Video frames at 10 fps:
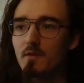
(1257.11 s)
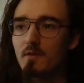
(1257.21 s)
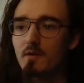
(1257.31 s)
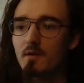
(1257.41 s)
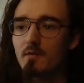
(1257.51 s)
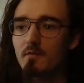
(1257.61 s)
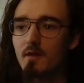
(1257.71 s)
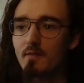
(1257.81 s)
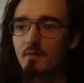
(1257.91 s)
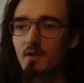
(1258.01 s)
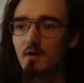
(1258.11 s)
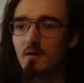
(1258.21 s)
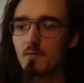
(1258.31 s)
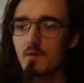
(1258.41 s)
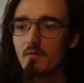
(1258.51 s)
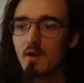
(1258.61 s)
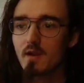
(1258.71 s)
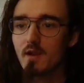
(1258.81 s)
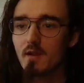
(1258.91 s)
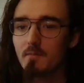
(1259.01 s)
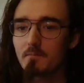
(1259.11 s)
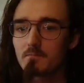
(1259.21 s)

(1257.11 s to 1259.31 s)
gonna have to get her whenever I can.